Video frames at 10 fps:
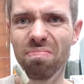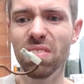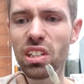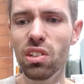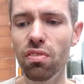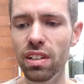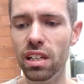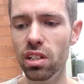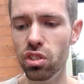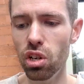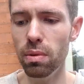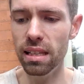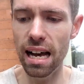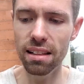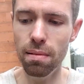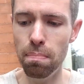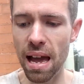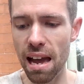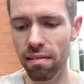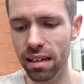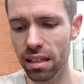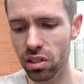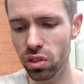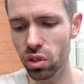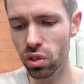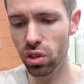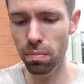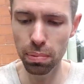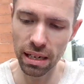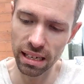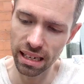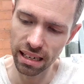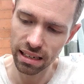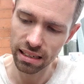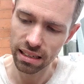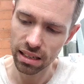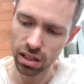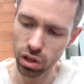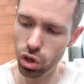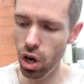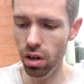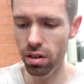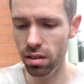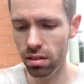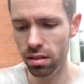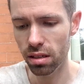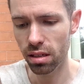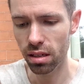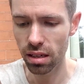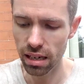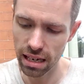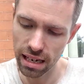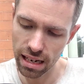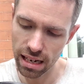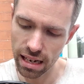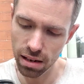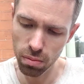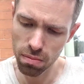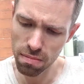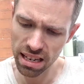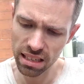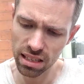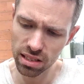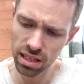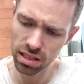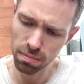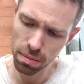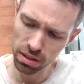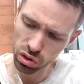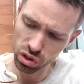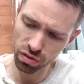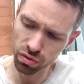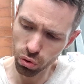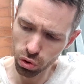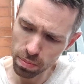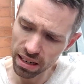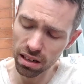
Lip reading: There's nothing you can do with that. The bearing is just completely gone. What make is this? Maybe it's just a Ford make.